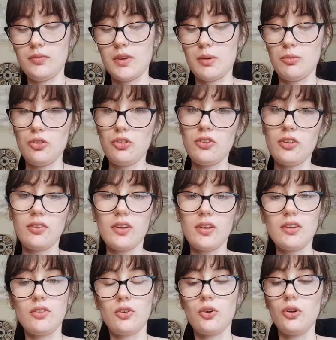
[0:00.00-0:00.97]
I'm just
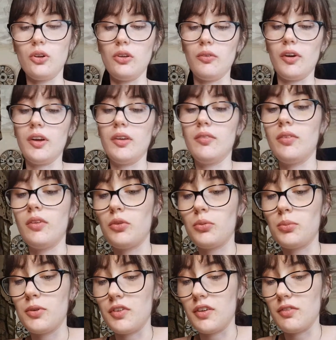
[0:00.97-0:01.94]
excited to colour it. That's
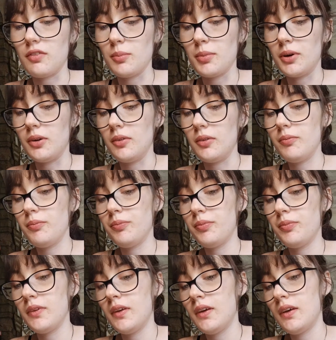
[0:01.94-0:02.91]
my favourite part.
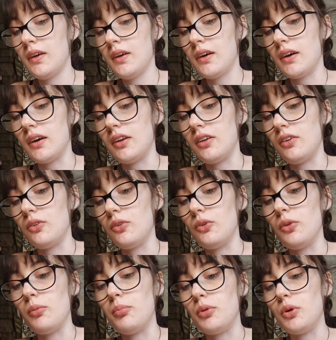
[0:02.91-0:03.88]
Adding all the
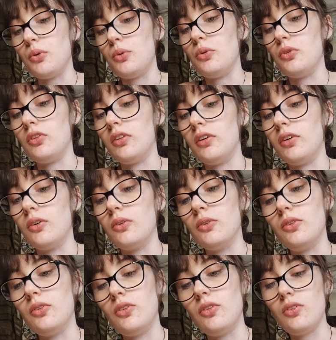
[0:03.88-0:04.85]
blues and the
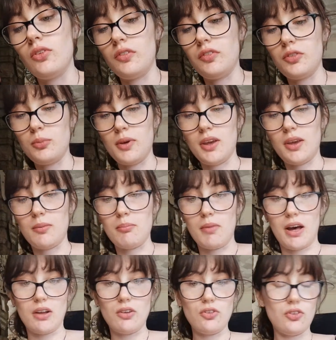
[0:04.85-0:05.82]
golds and stuff to make it match
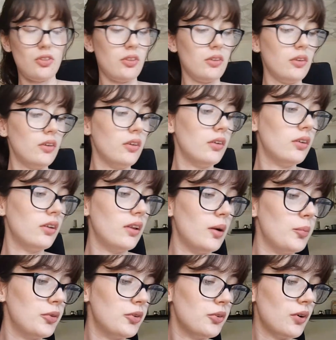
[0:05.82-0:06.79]
the
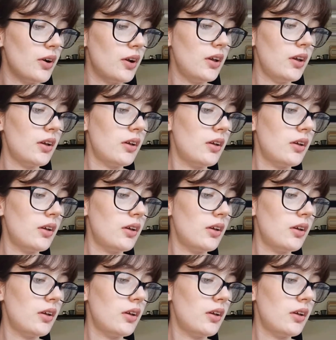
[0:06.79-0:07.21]
labradorite. There.